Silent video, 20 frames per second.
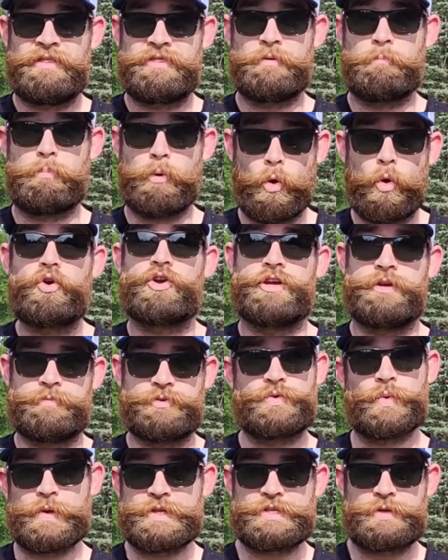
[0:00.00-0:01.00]
the Bohrium
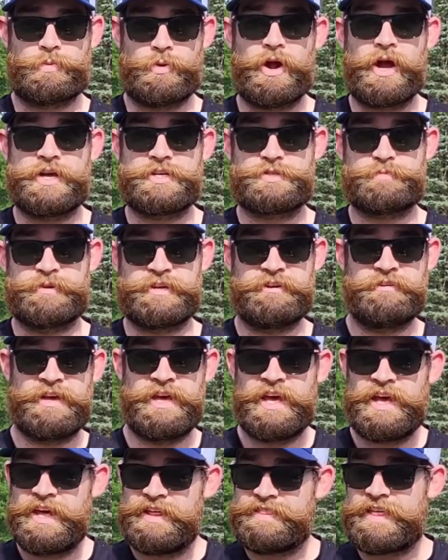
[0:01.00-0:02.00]
is what surprised me.
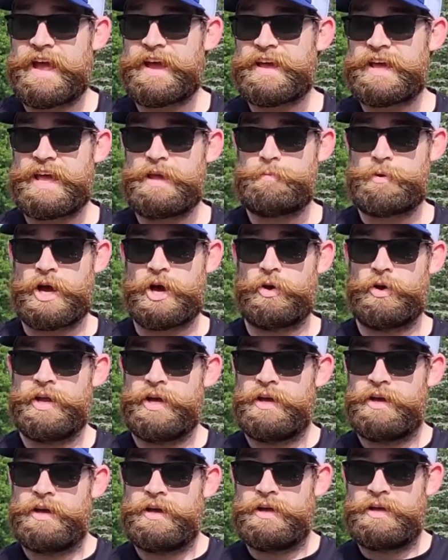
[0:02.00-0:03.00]
That came out
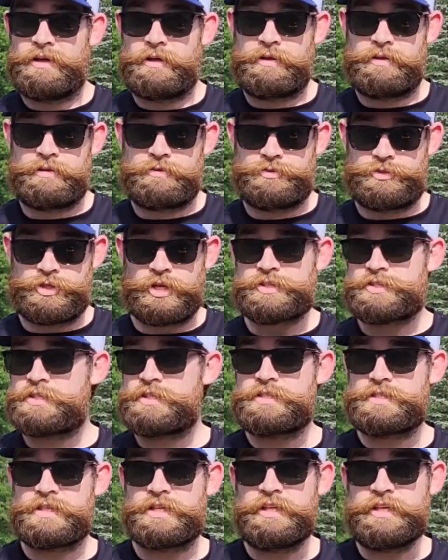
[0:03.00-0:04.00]
just
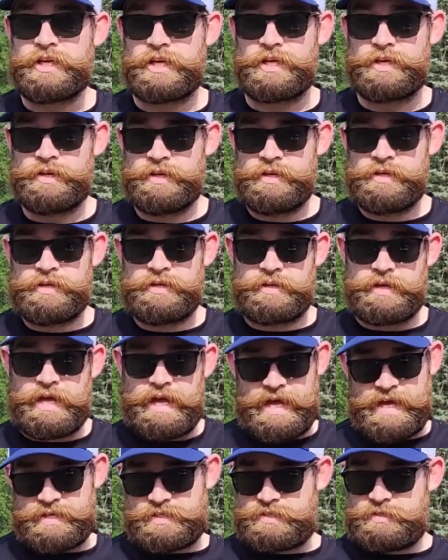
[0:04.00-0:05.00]
as clean
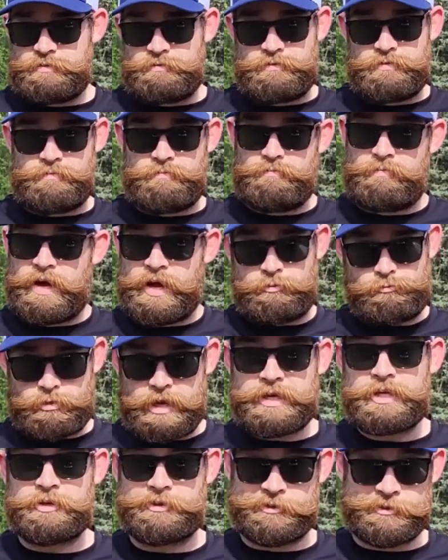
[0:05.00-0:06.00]
as my
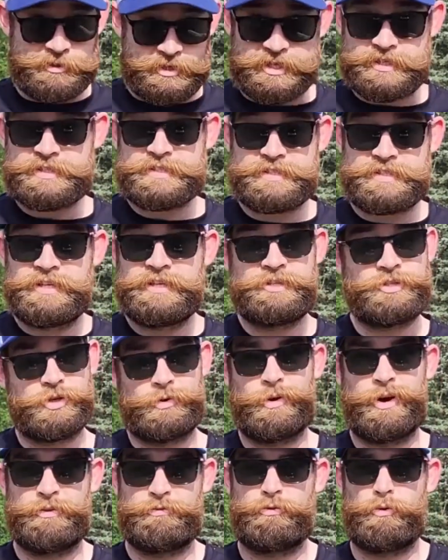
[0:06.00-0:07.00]
regular discs
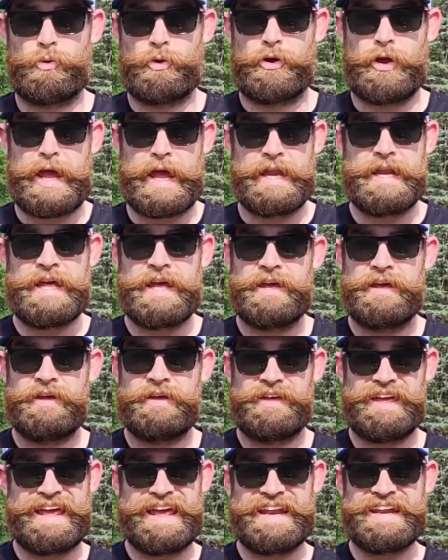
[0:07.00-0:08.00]
do on forehand,
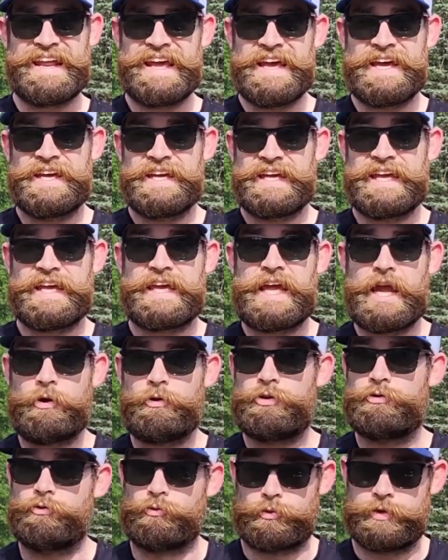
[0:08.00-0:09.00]
and it
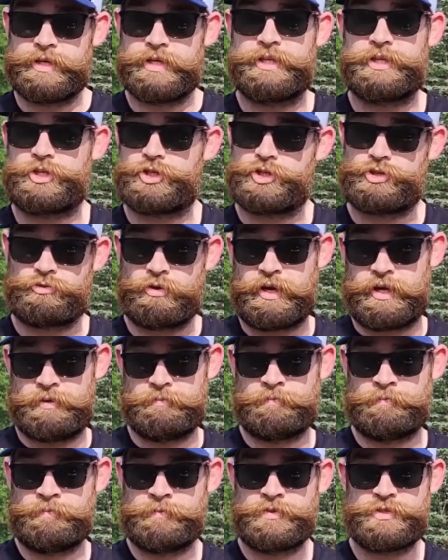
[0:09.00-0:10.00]
carried really straight.
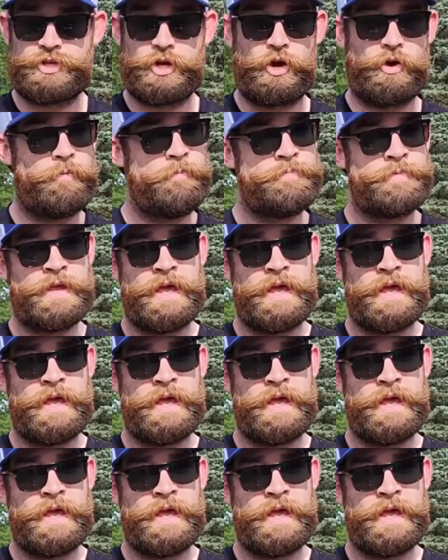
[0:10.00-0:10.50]
So